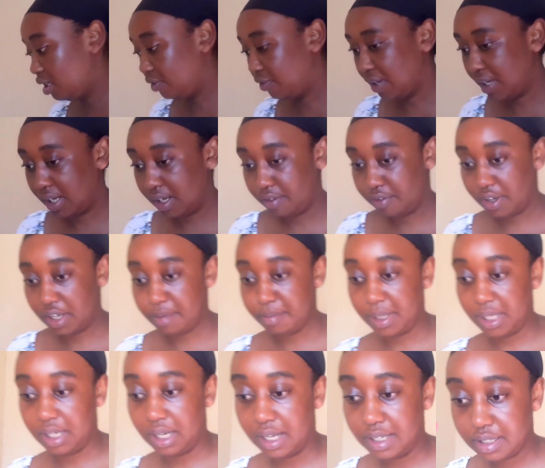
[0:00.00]
if I can find my
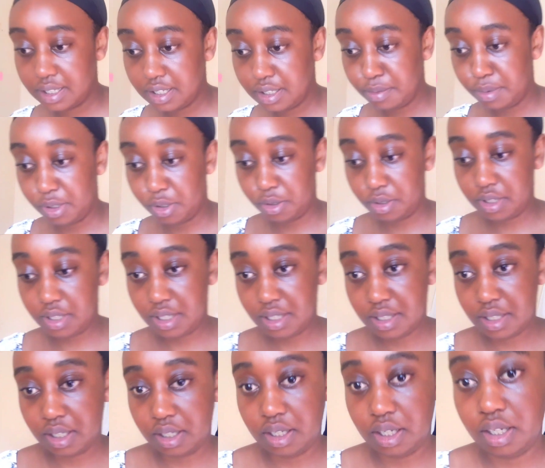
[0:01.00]
glasses, because
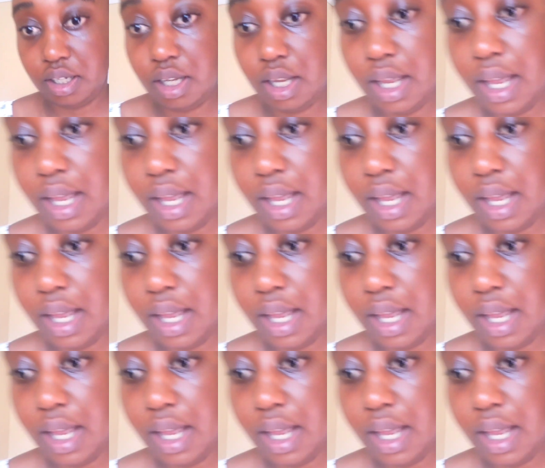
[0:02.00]
yesterday